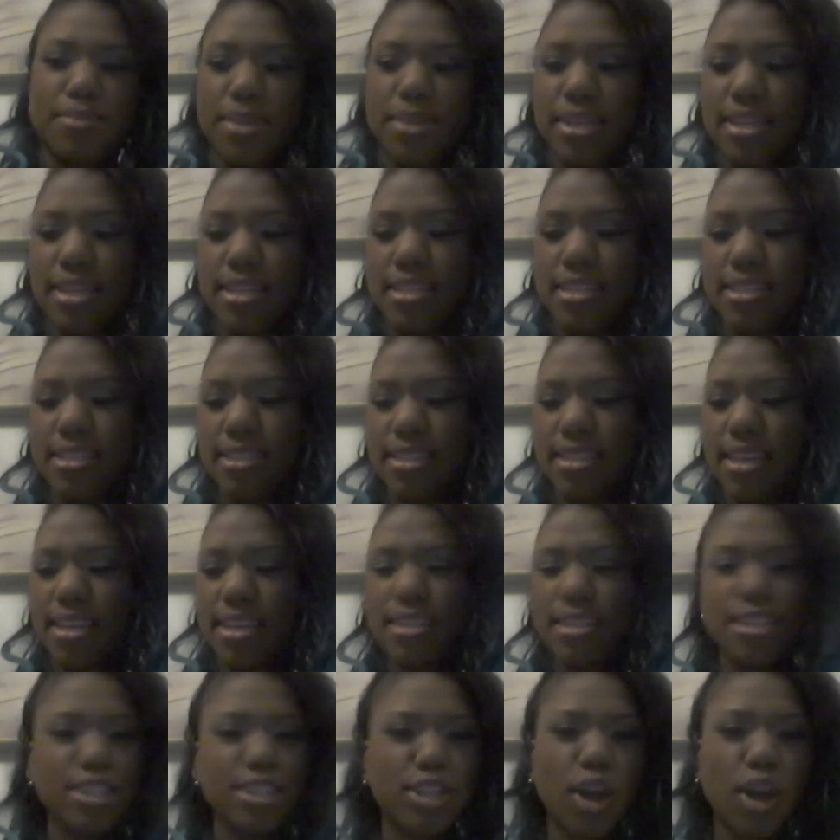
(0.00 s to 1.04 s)
because
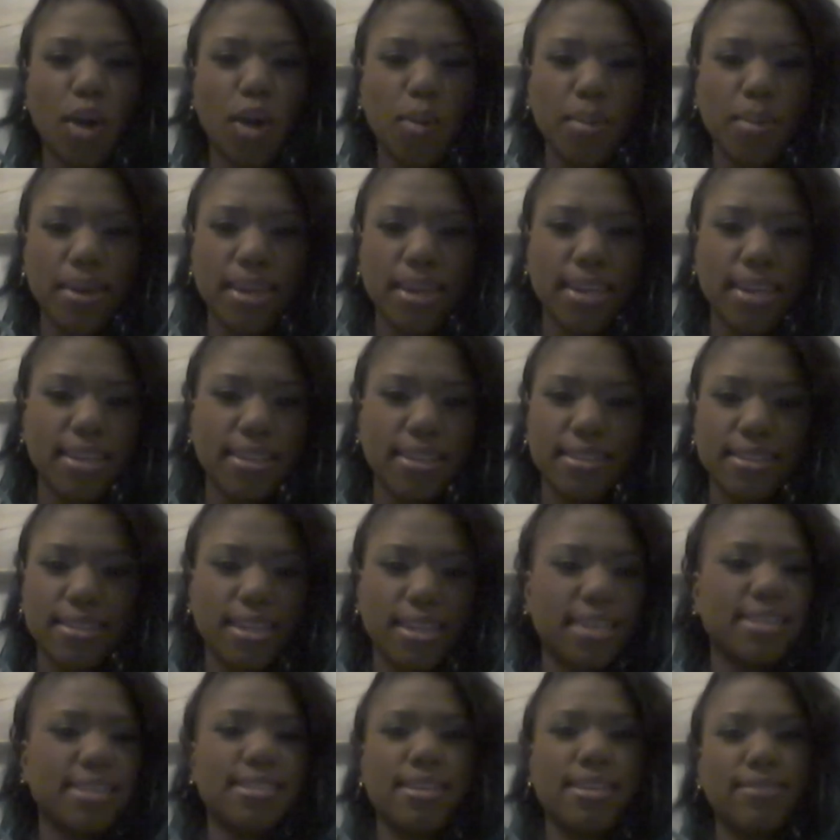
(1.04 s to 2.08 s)
isn't Toby
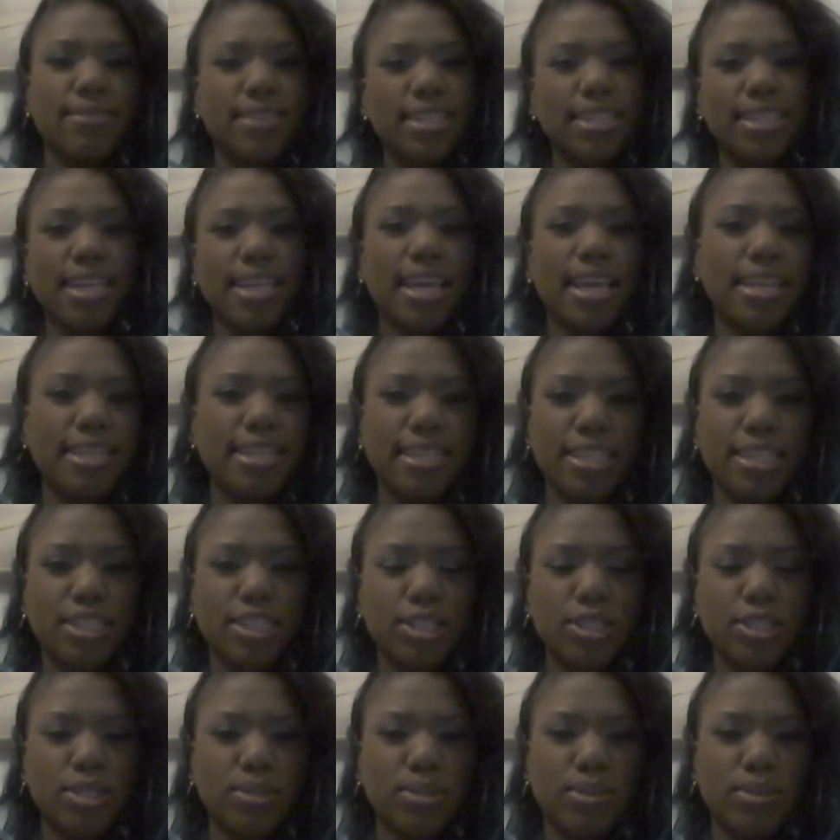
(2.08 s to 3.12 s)
17, 18
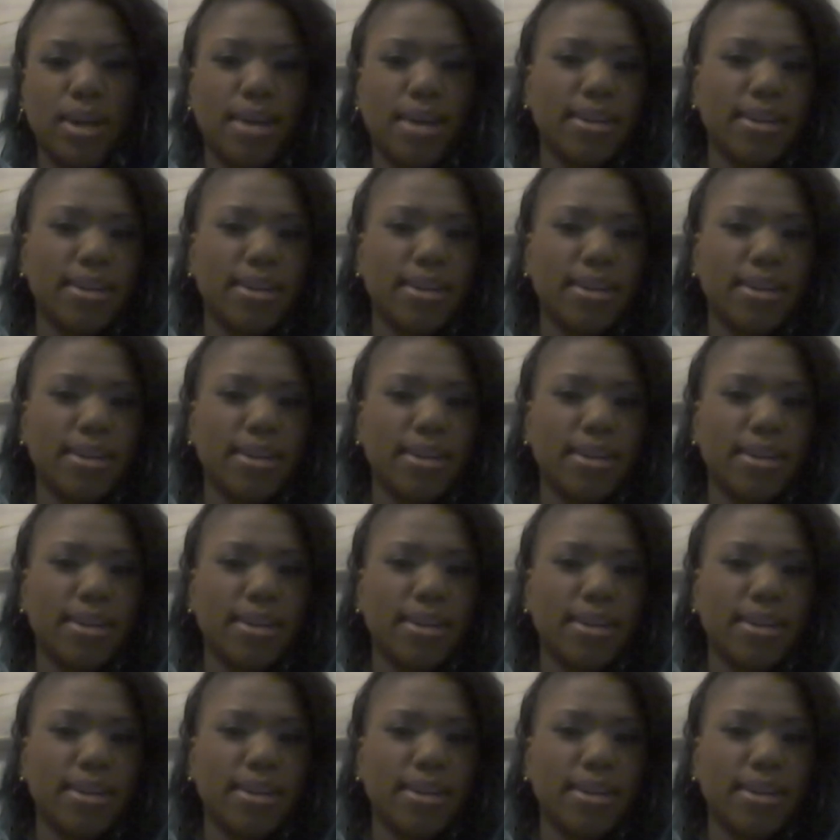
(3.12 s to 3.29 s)
too?